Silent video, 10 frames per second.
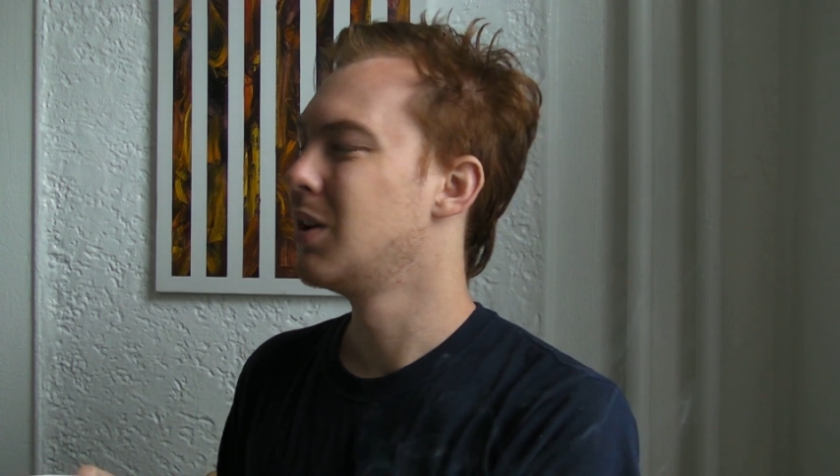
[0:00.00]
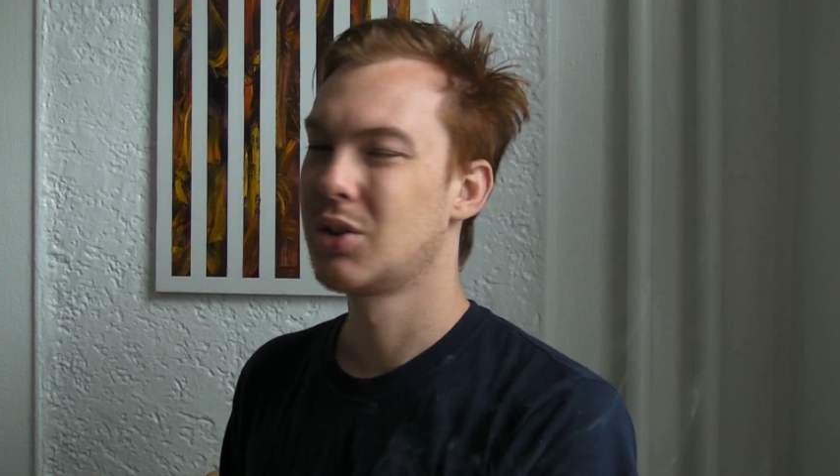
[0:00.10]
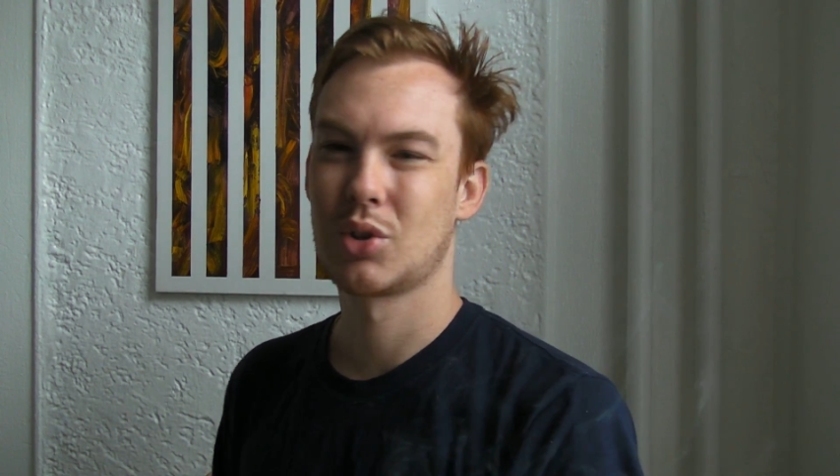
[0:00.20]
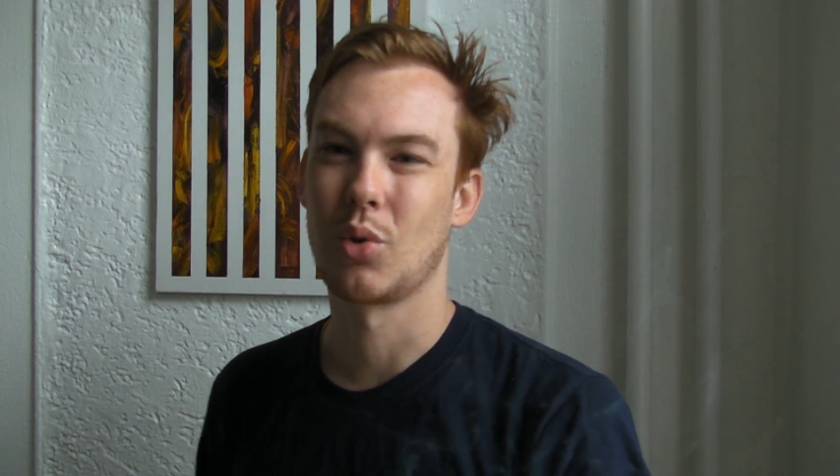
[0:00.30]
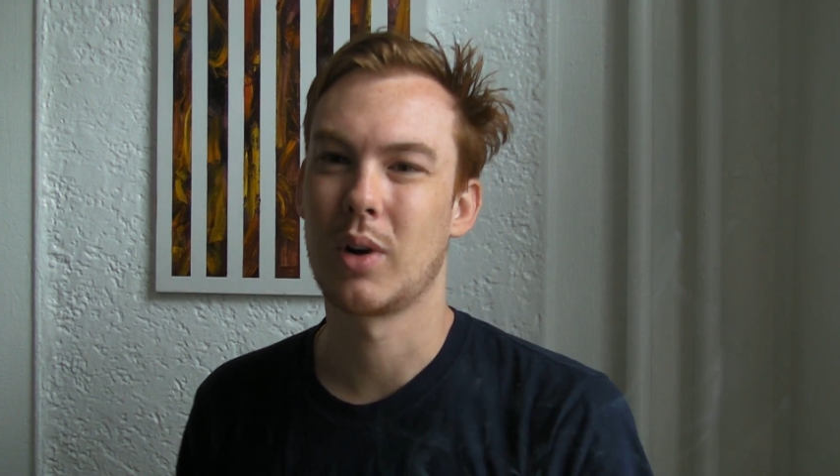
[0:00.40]

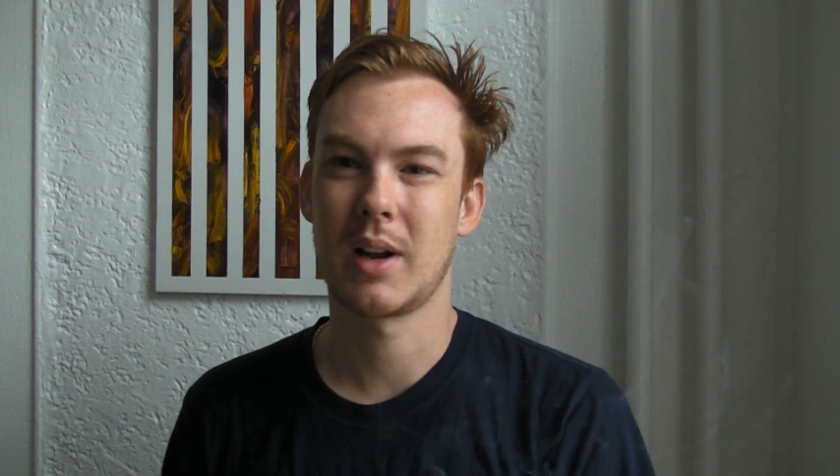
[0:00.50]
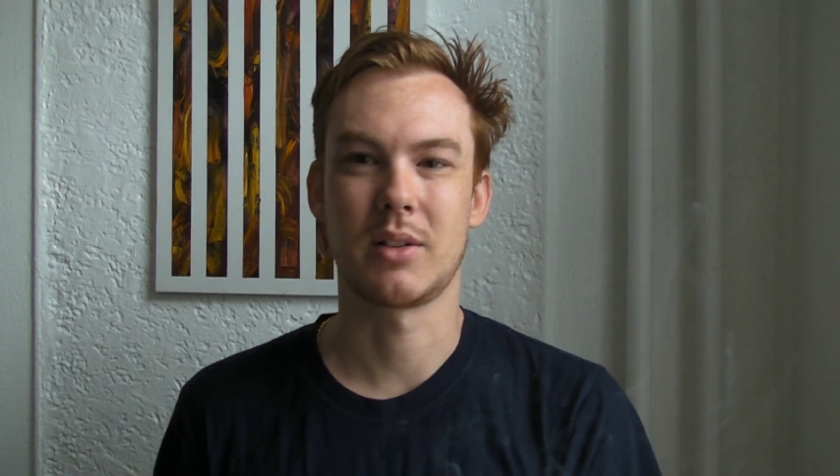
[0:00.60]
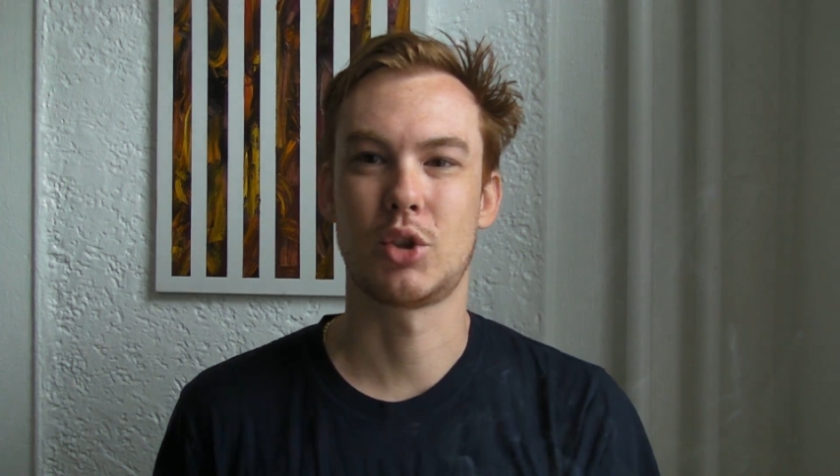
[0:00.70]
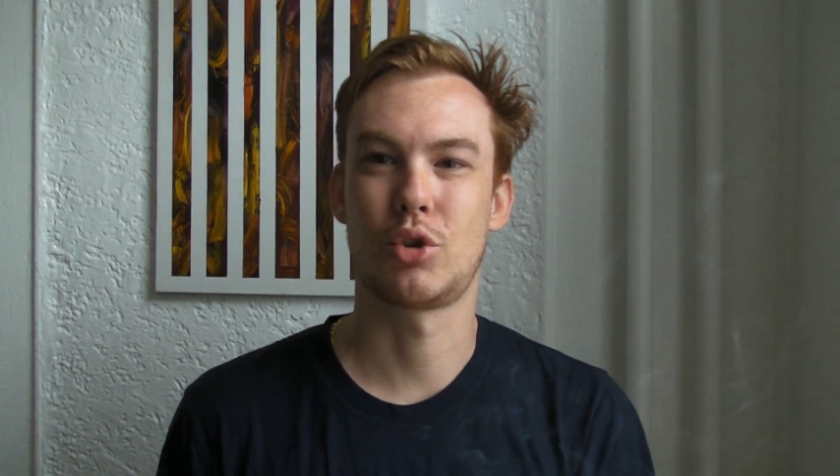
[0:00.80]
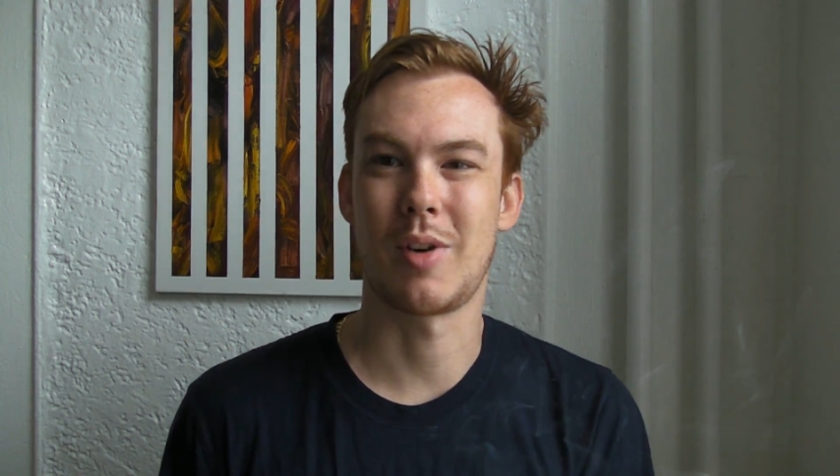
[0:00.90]
sort
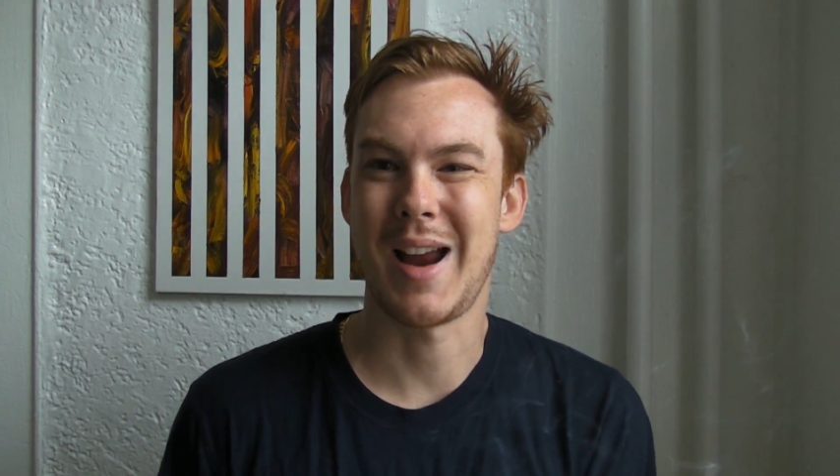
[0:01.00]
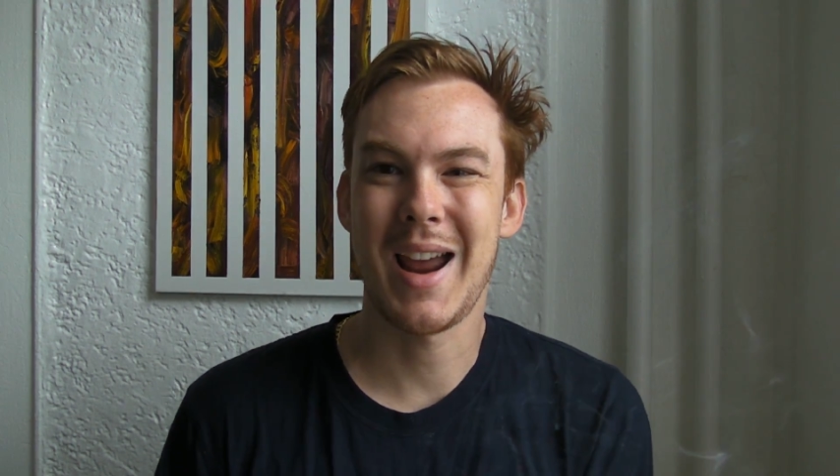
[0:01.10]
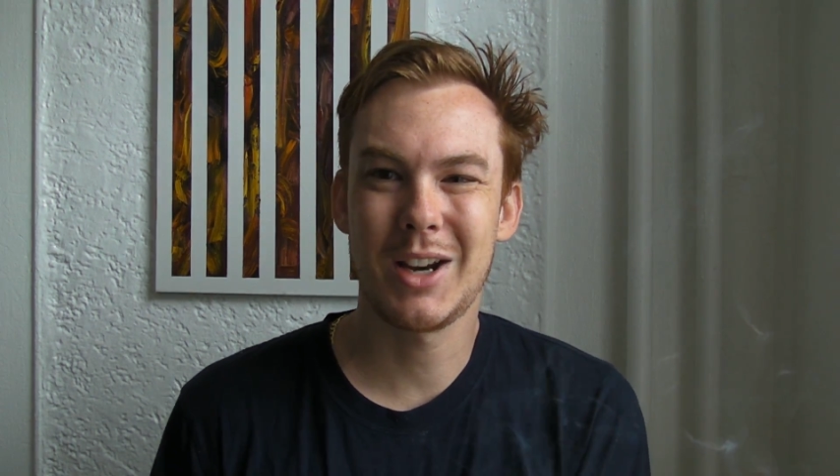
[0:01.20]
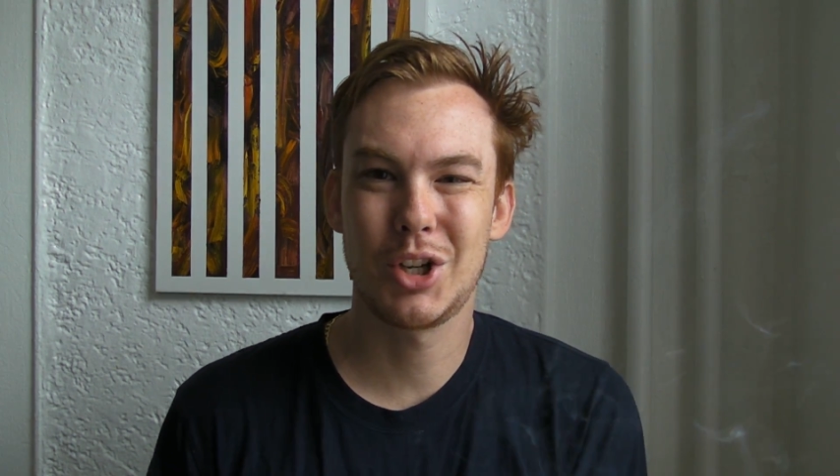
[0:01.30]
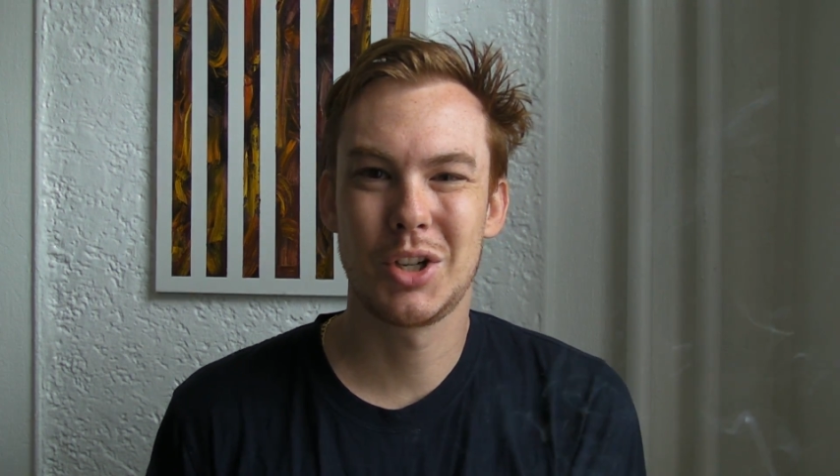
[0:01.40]
out
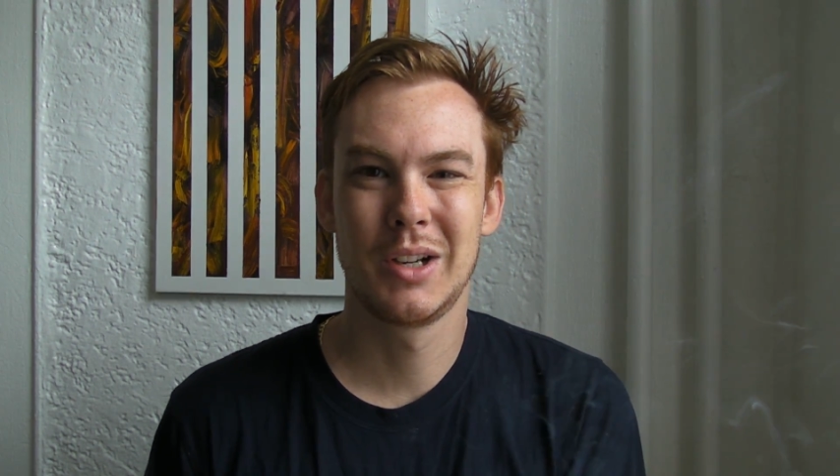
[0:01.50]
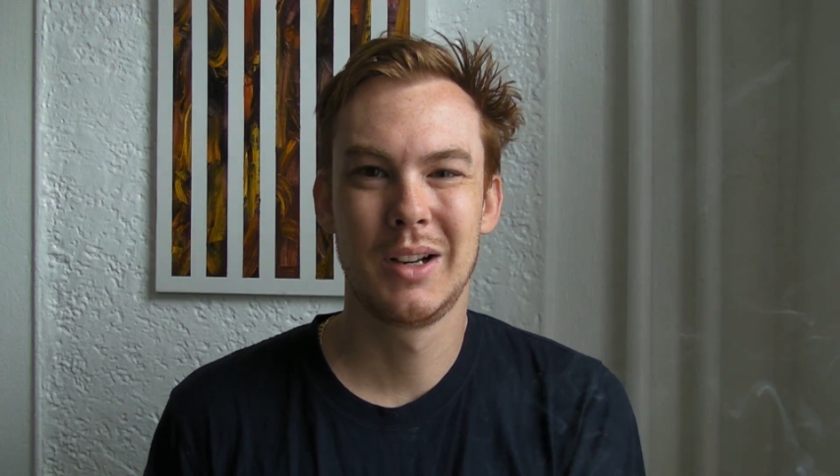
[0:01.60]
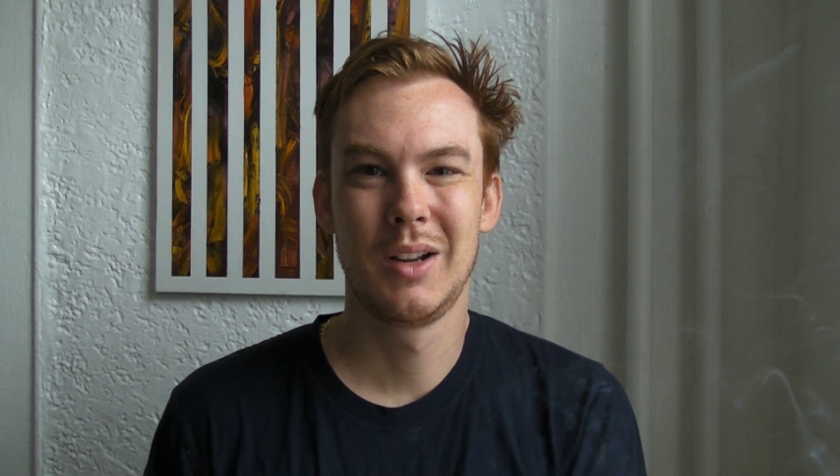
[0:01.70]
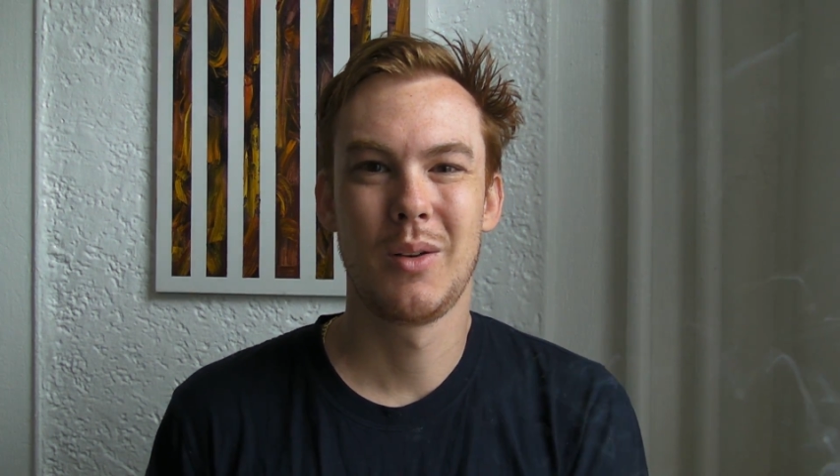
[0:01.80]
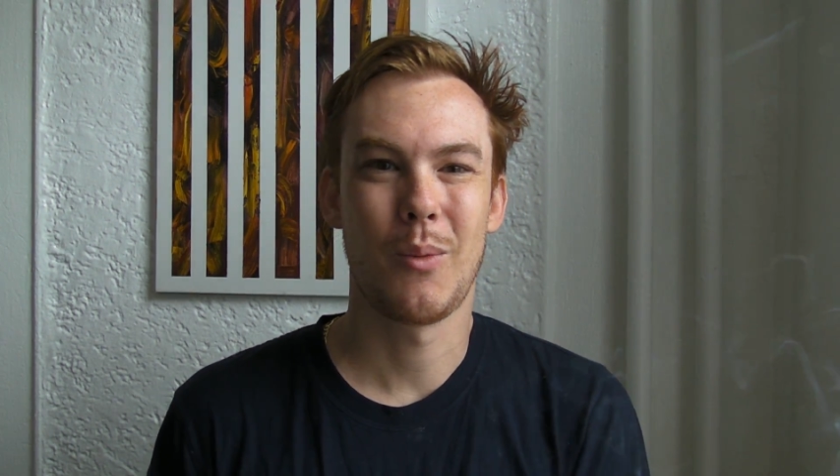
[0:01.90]
trash.
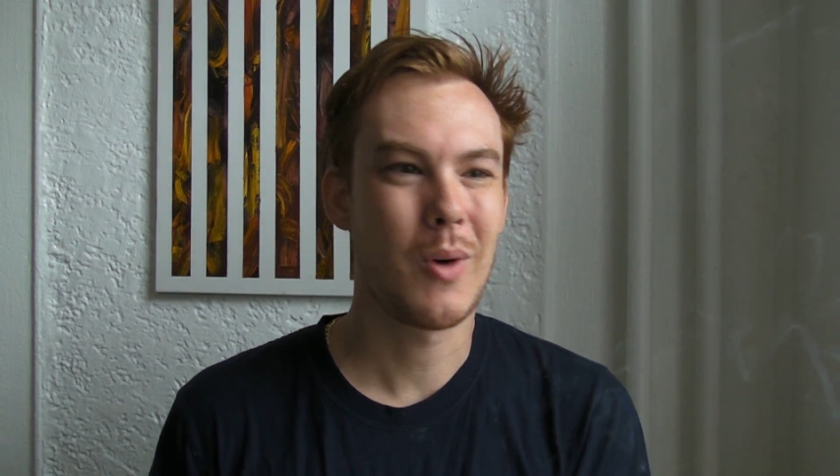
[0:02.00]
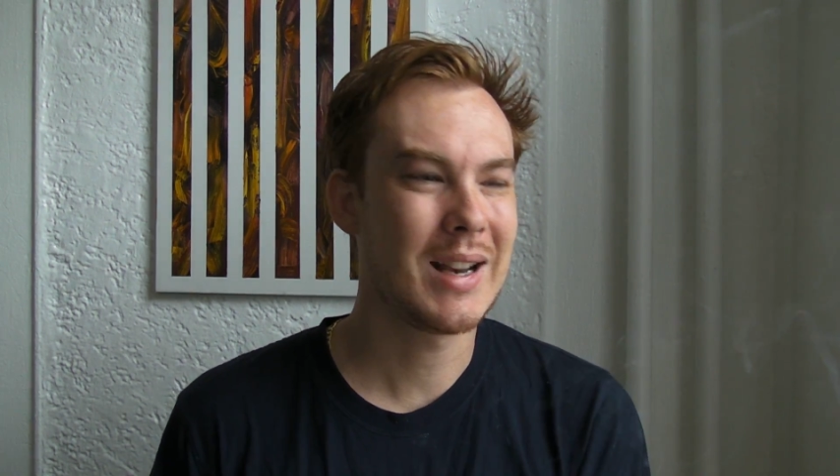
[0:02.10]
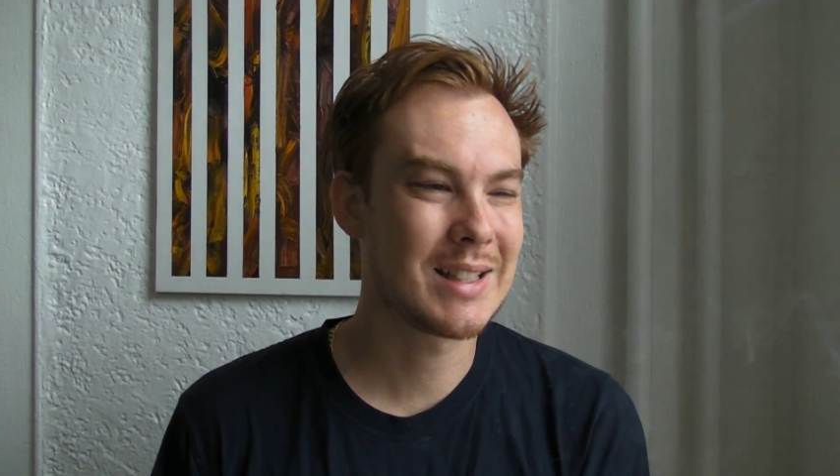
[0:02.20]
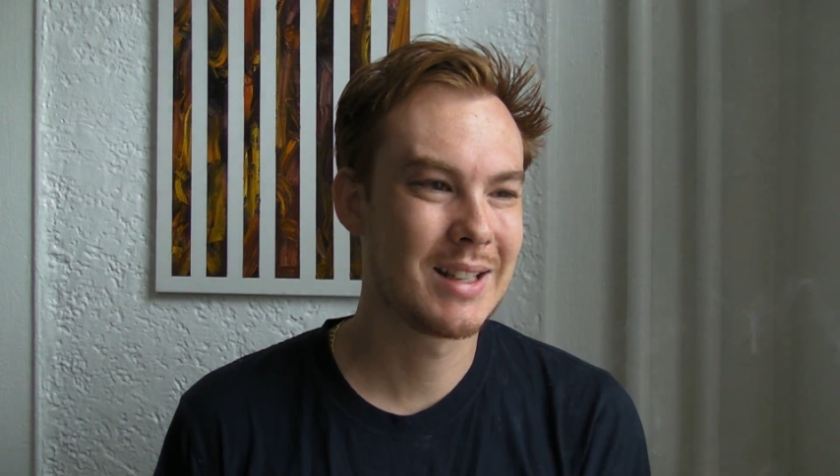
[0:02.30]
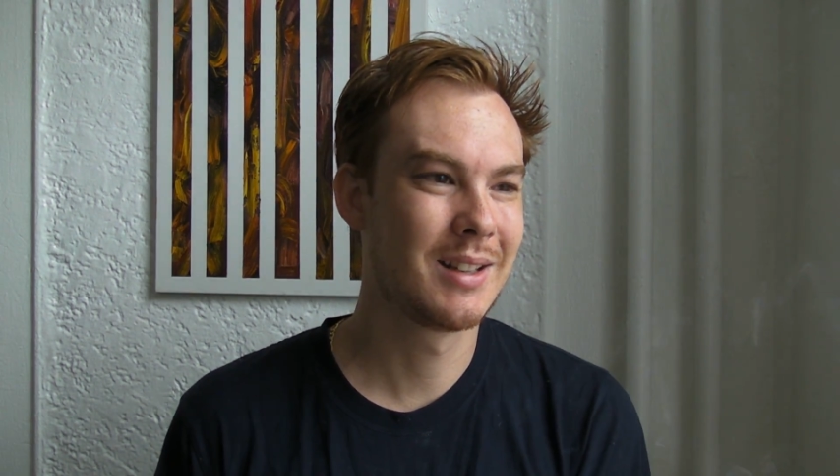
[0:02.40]

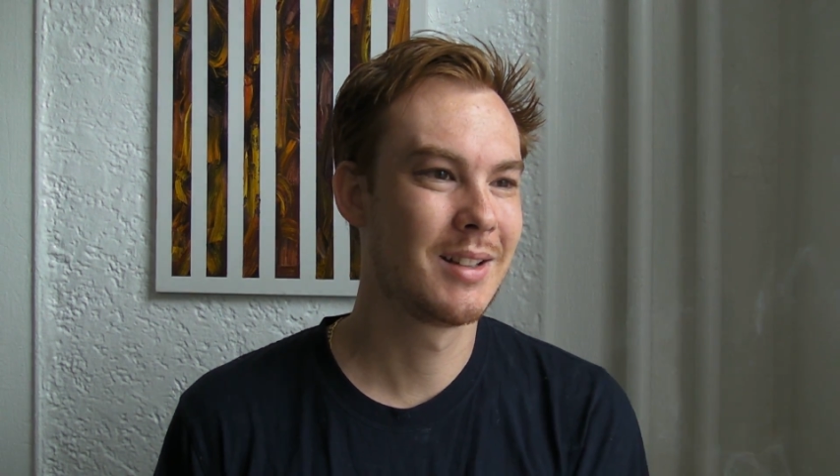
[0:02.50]
What?